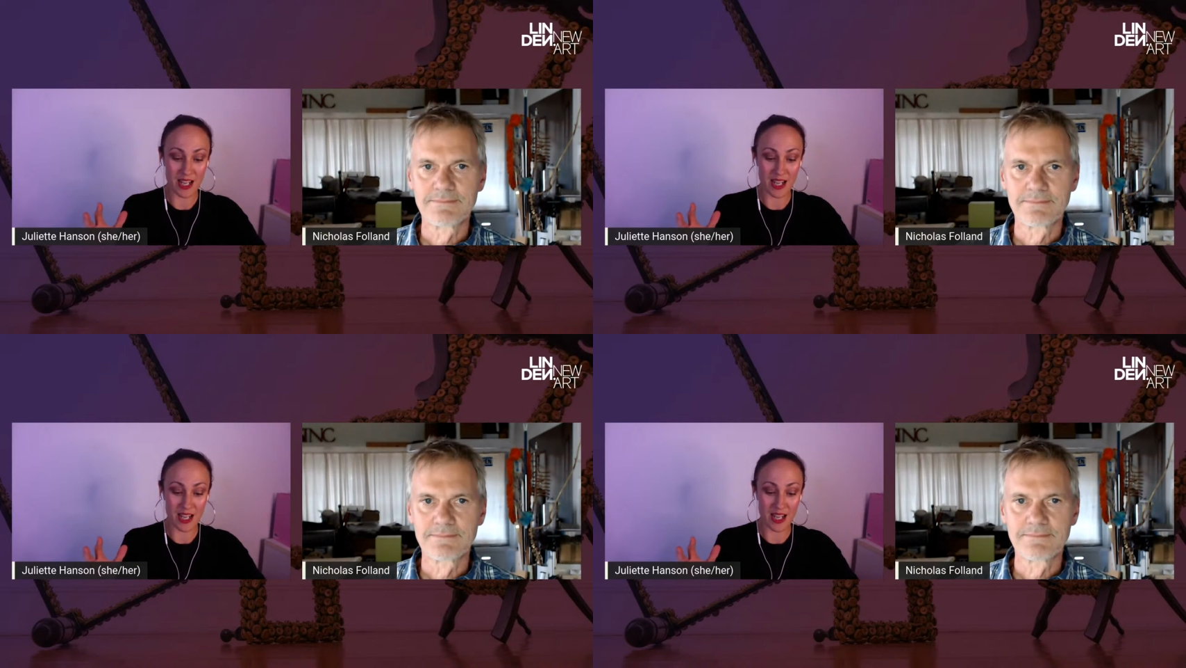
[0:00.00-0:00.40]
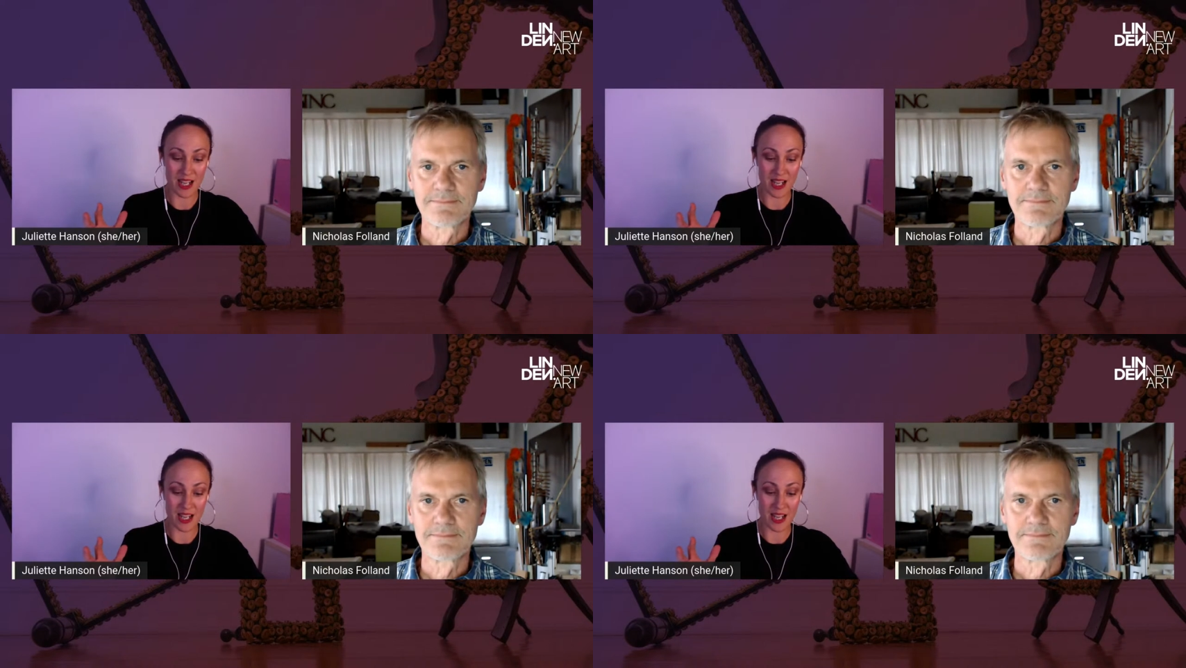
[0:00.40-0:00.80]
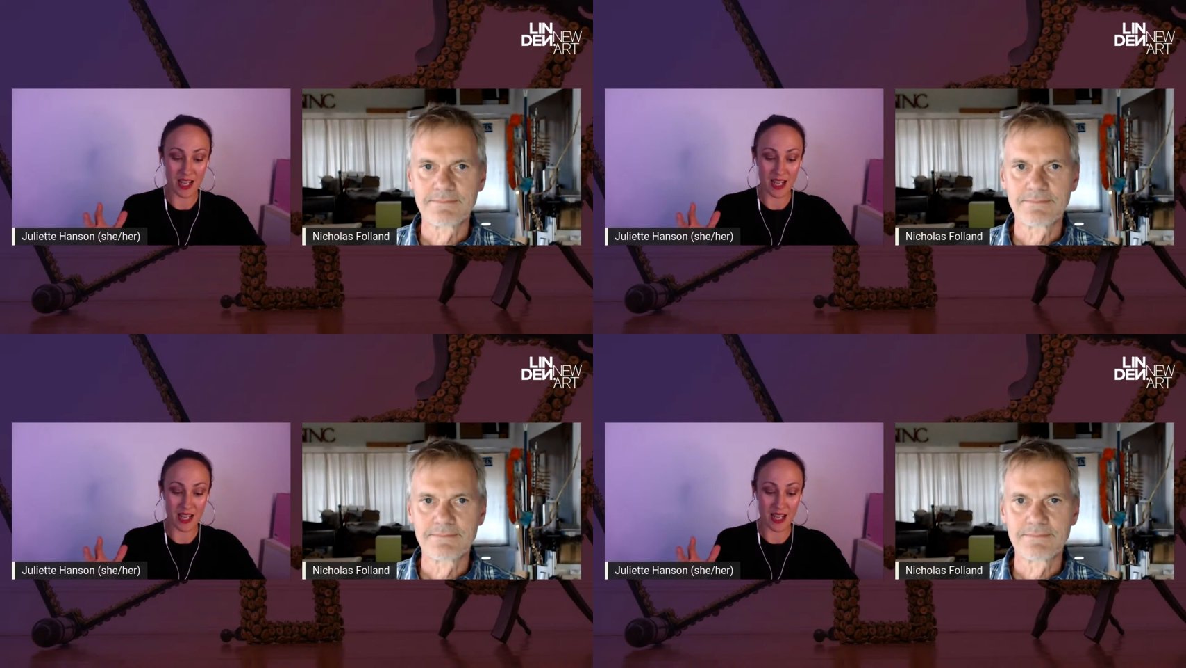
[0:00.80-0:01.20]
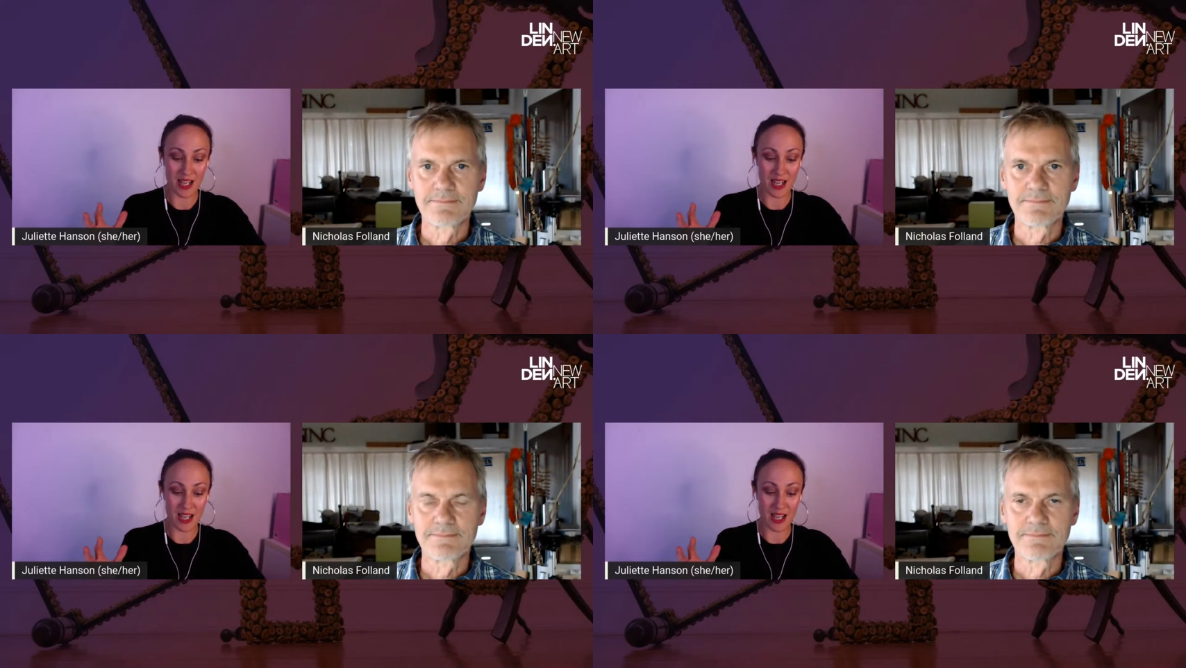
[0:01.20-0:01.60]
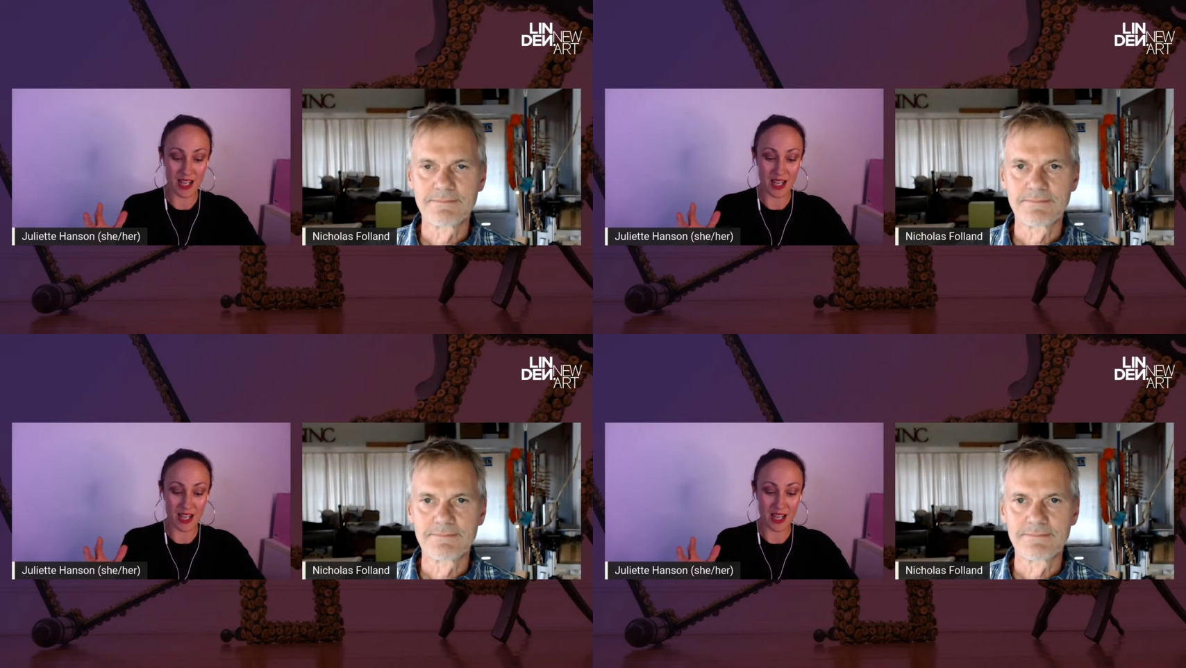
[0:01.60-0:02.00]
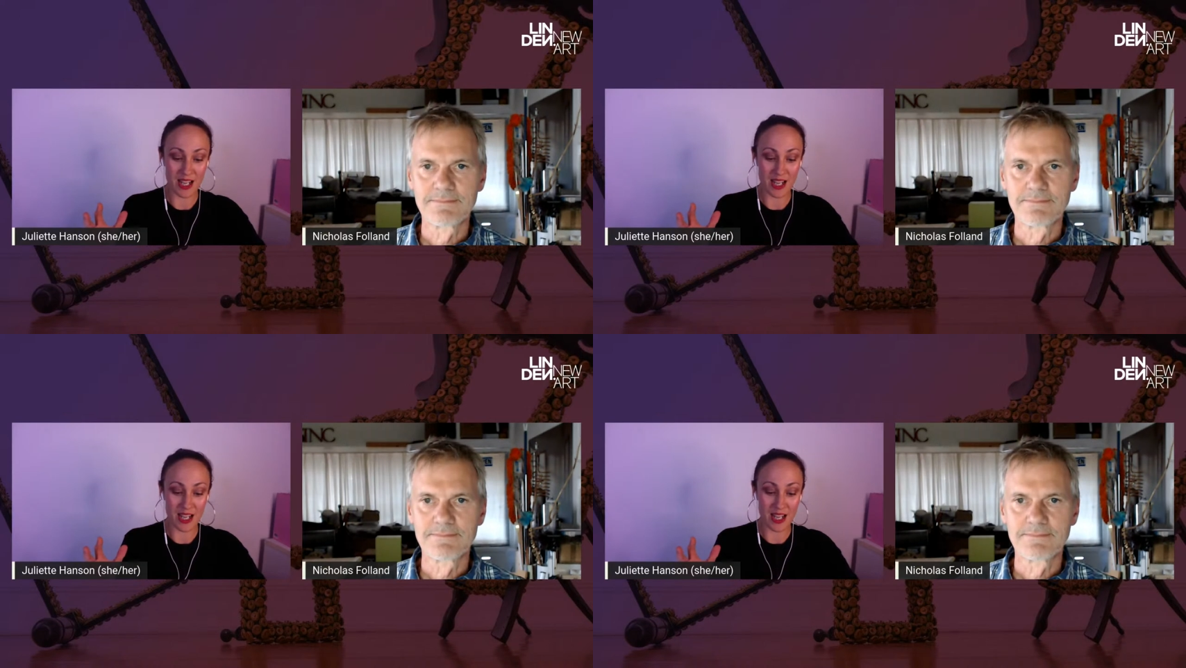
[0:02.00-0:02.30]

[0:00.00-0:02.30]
Speaker 1: So I was wondering, in fact, if you're